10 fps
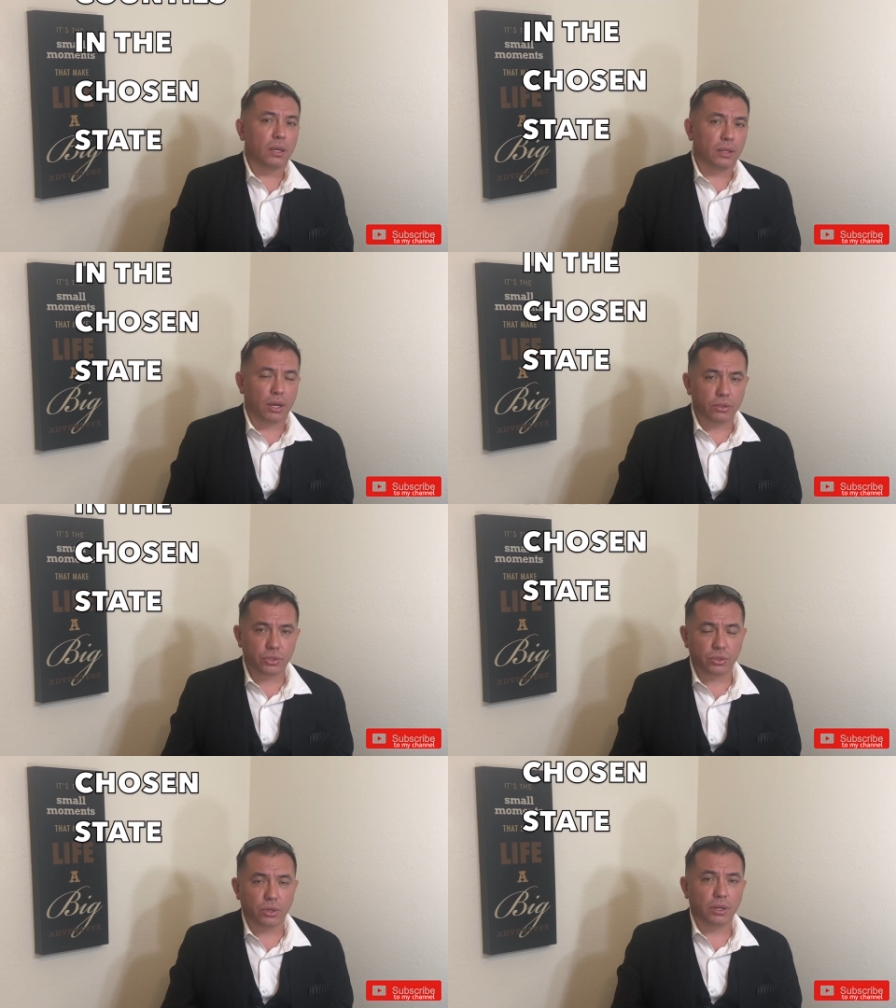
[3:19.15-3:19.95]
Now,
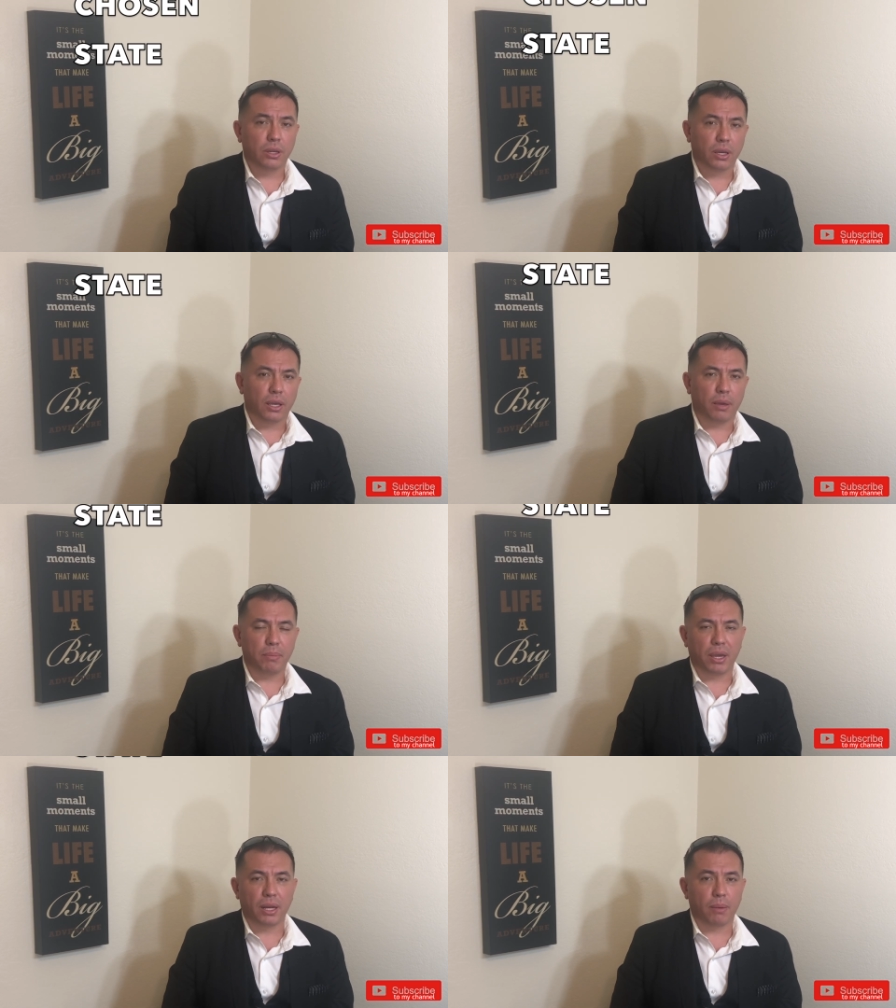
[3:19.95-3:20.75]
sure, it
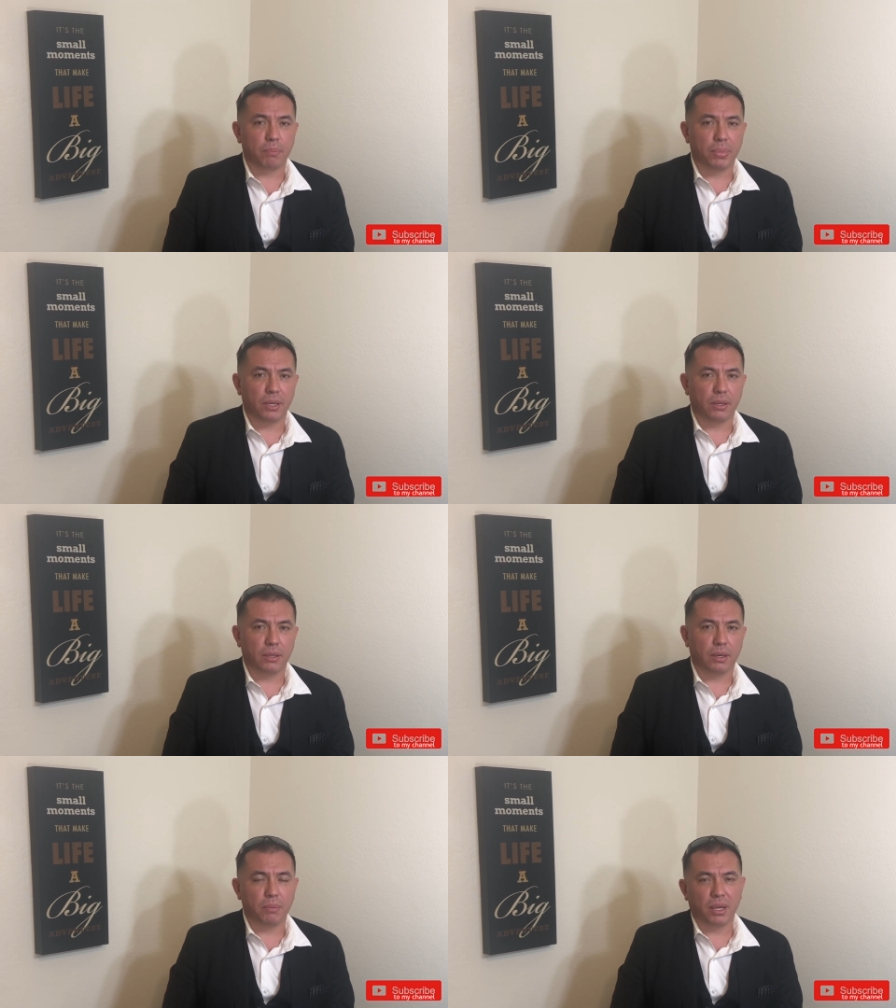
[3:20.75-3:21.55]
may
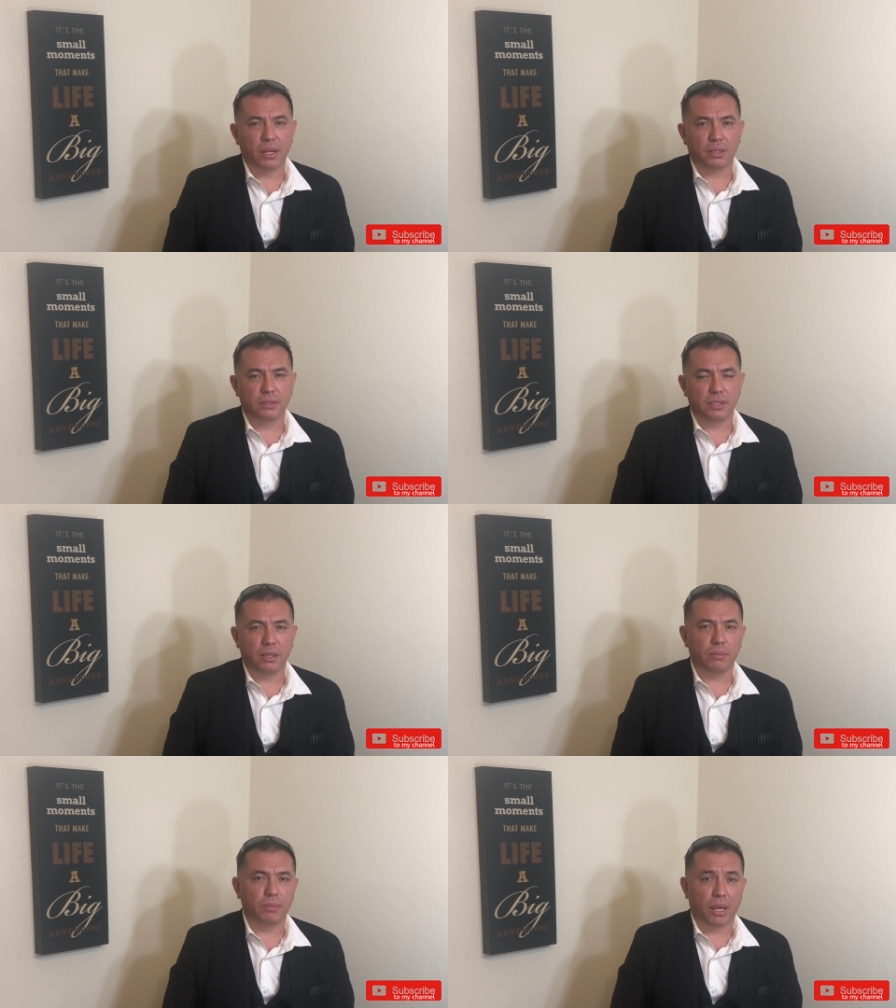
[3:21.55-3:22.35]
not
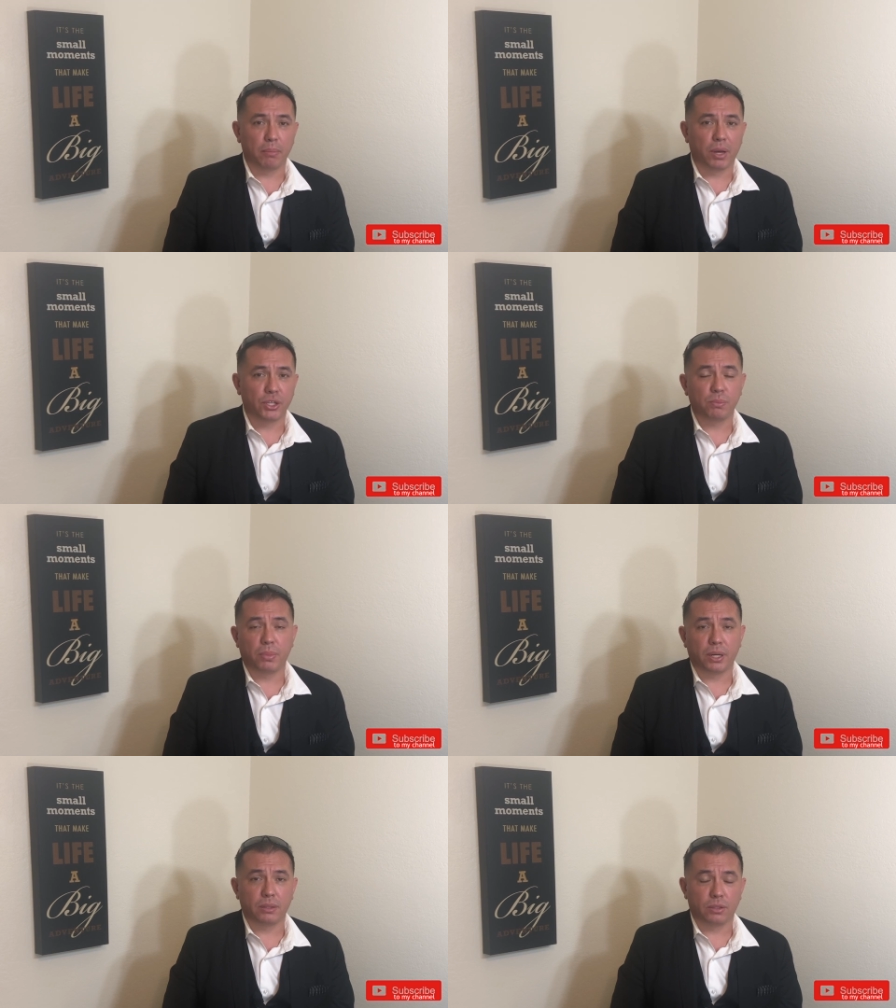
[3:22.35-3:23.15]
seem like much,
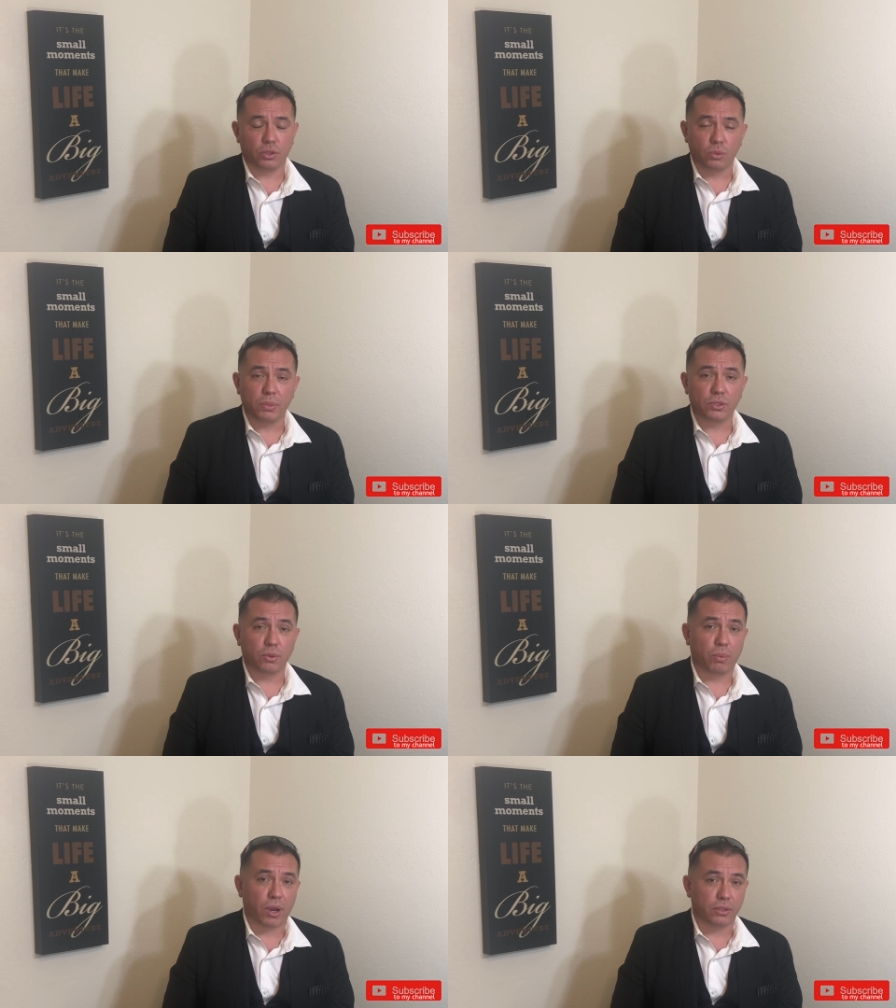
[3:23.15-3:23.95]
but you'll be
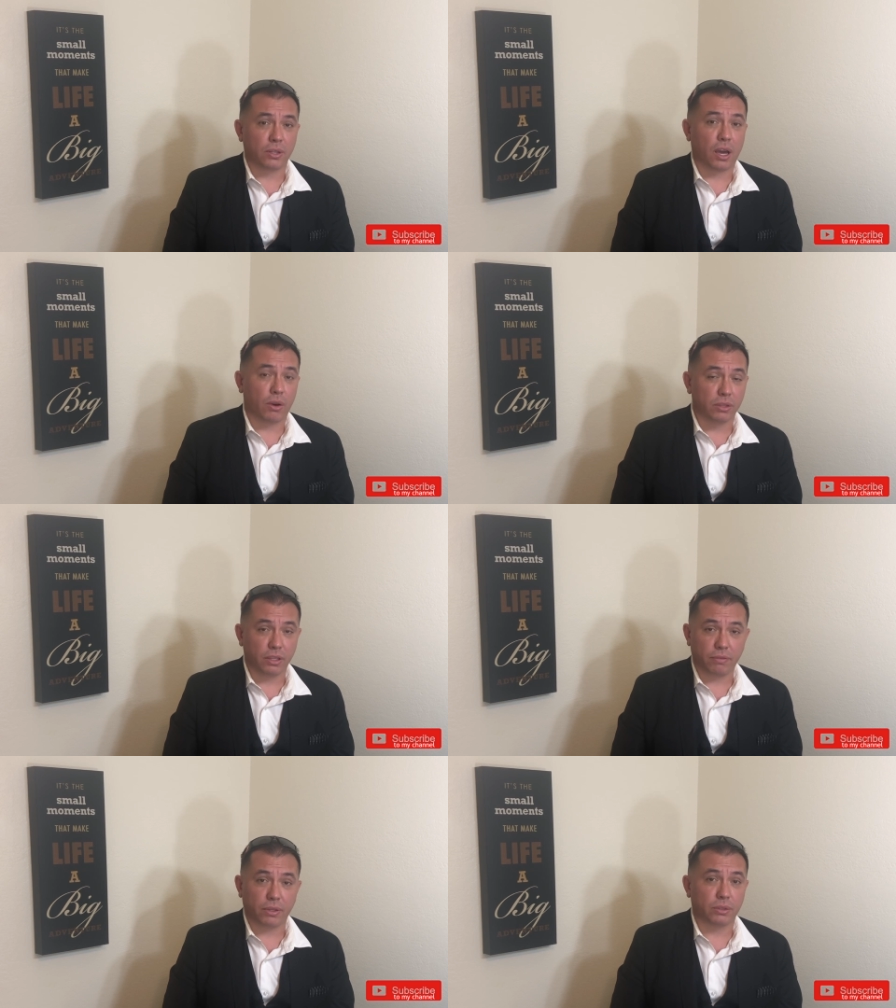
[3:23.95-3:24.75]
surprised on how
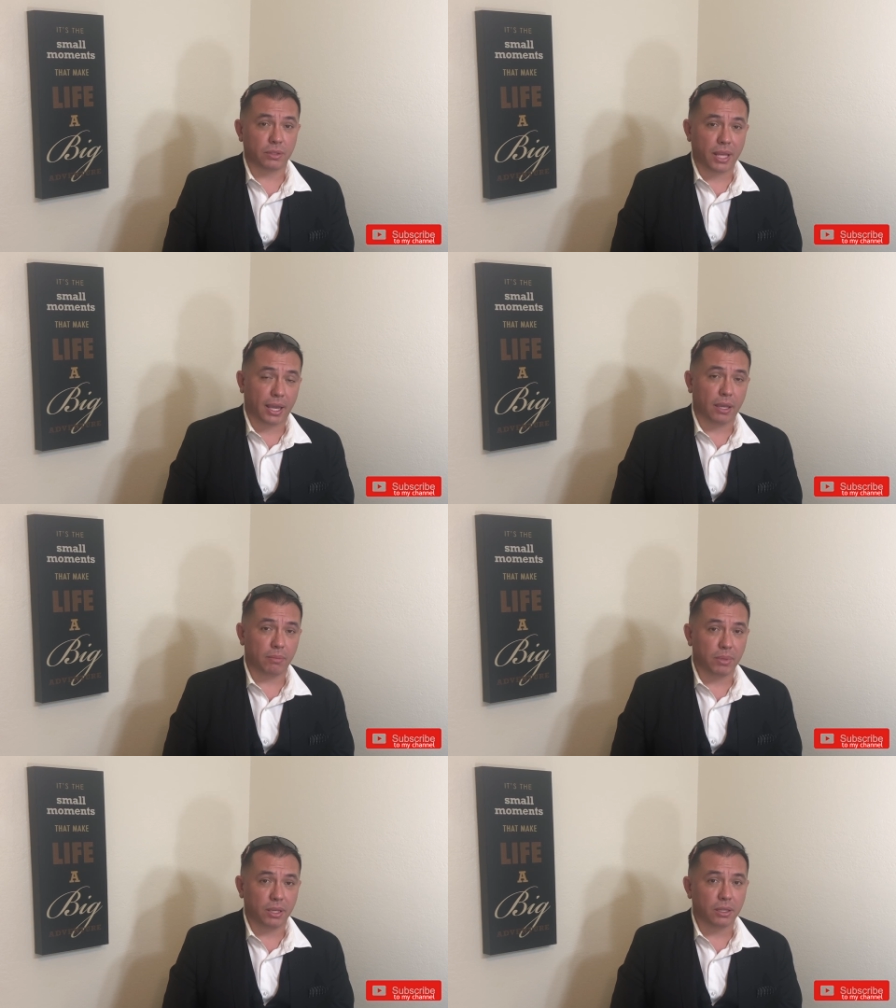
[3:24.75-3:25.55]
difficult that can
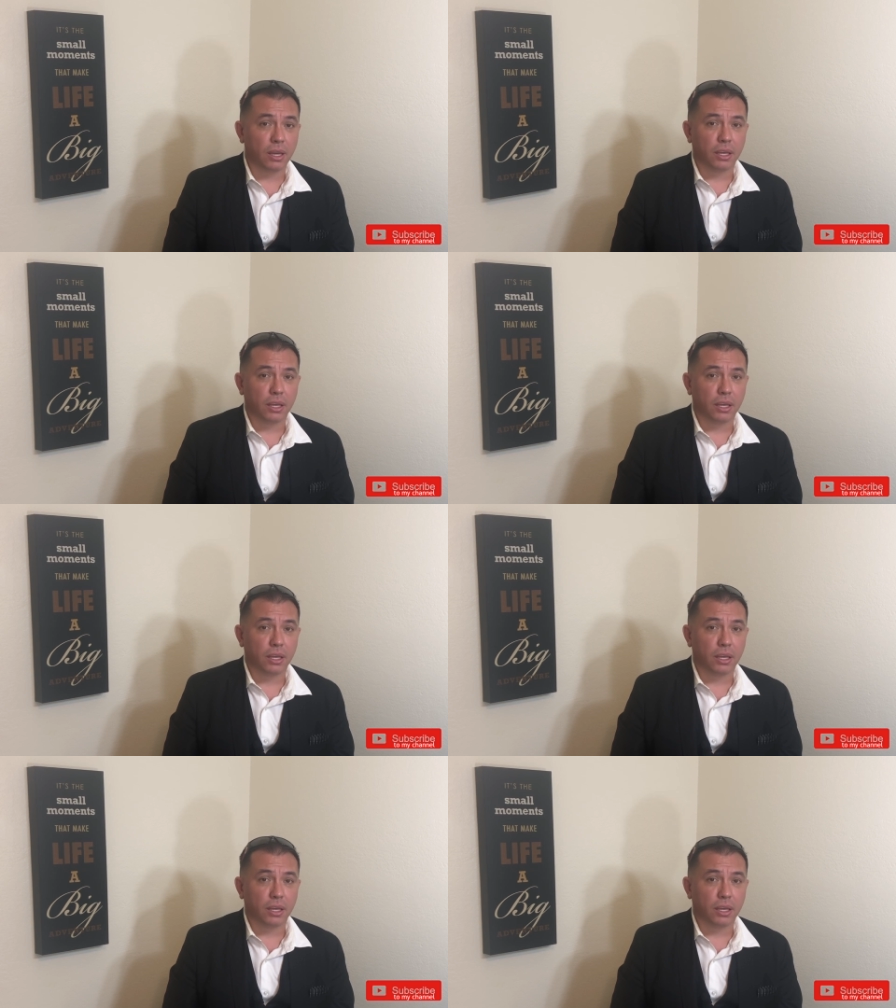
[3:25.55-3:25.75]
be,